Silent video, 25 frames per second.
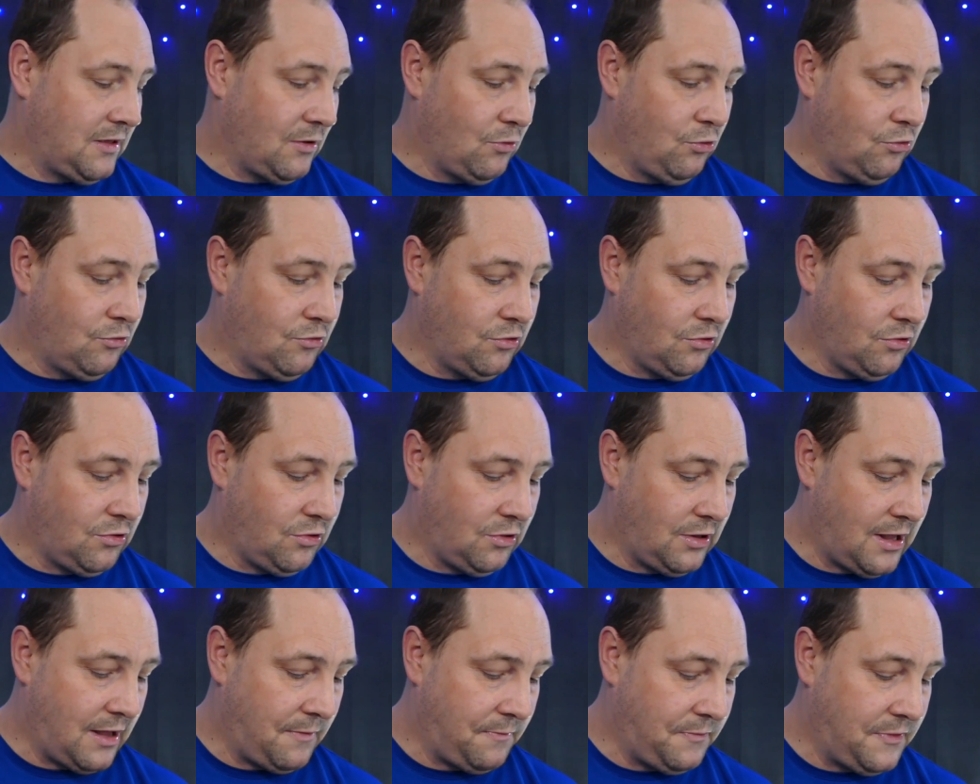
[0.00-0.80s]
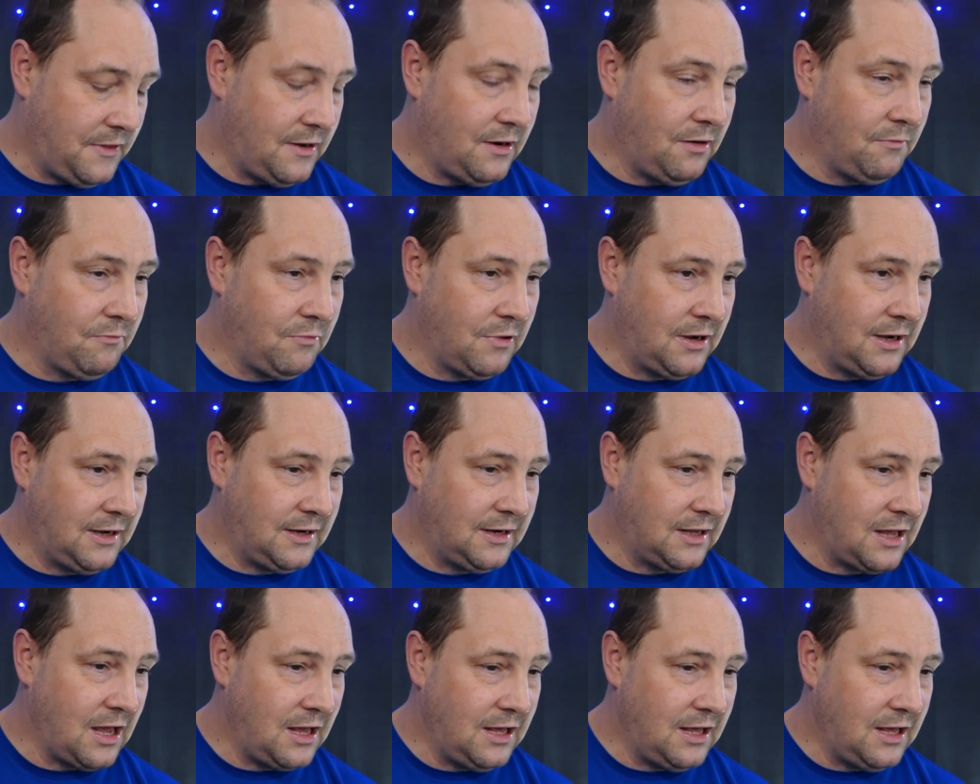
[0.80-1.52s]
I hook it all up, then I'm ready to go.